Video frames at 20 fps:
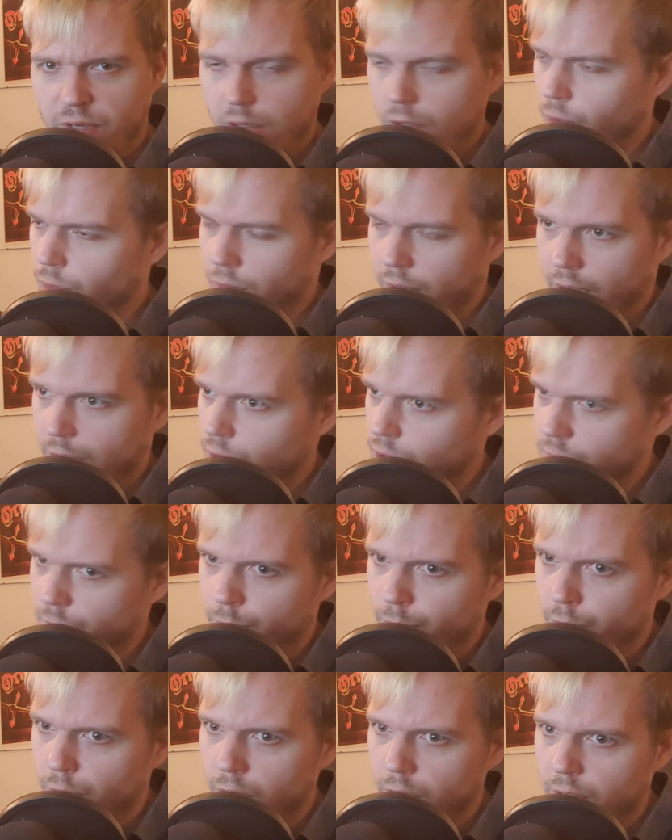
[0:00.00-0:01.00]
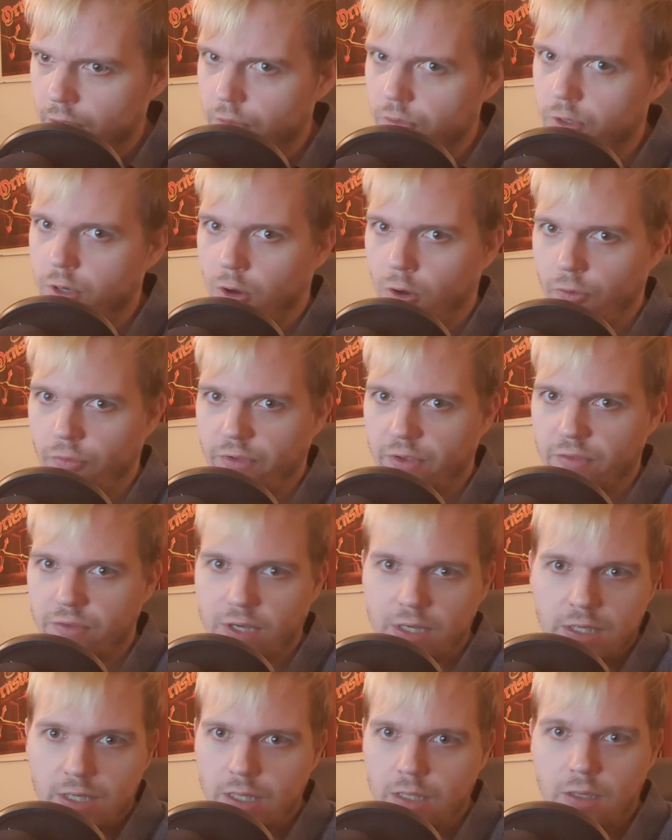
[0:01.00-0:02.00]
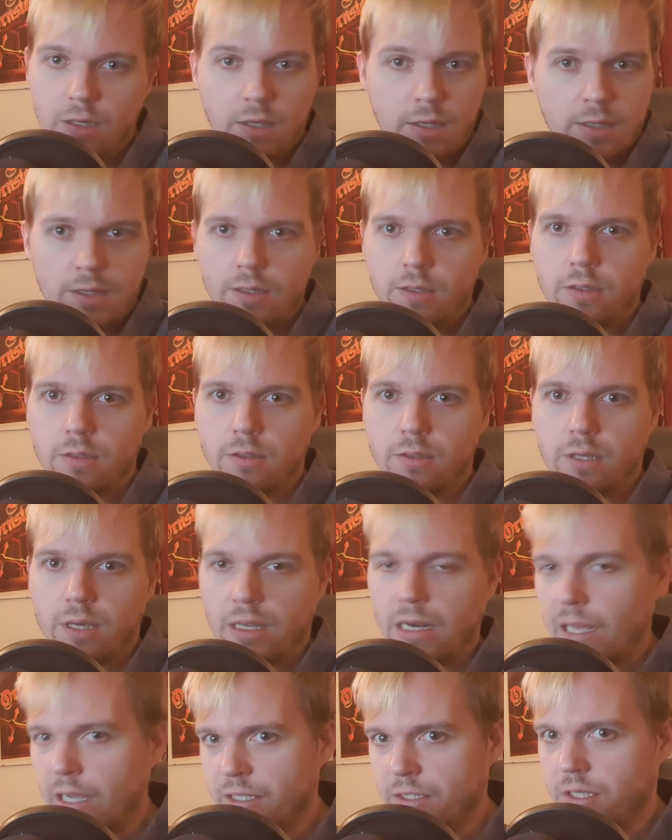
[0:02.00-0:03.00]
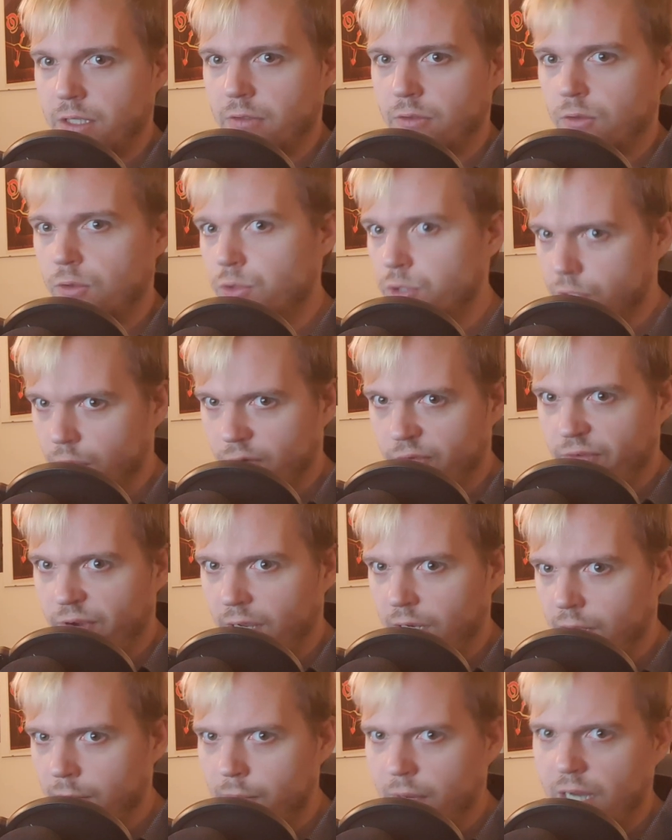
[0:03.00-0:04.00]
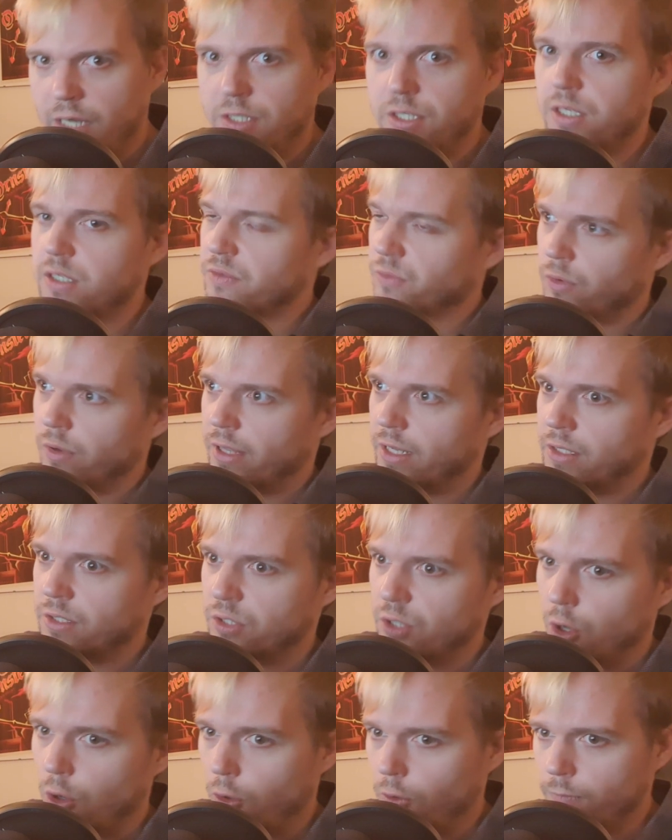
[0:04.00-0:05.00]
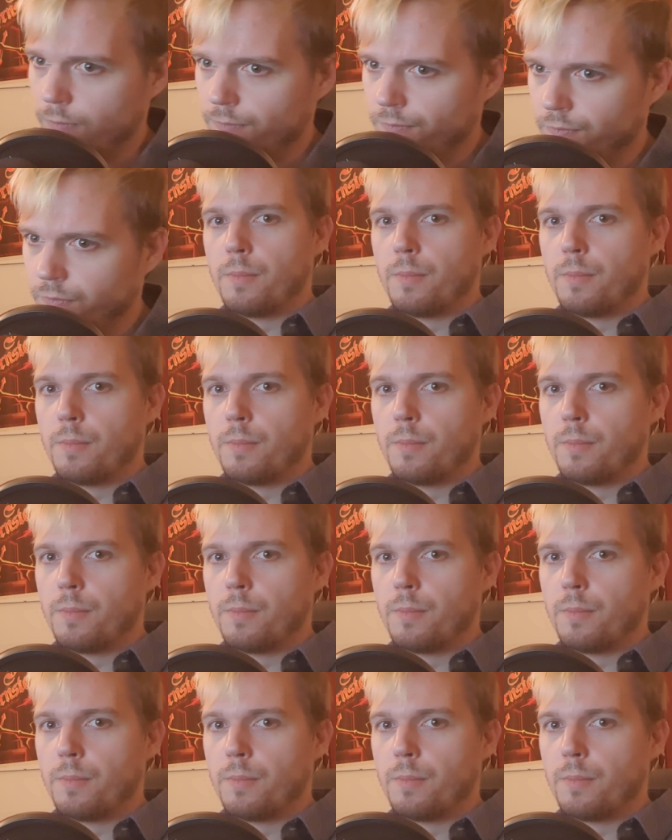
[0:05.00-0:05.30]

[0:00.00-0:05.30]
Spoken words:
video that I just put into Content ID and ask it to start finding matches for that song.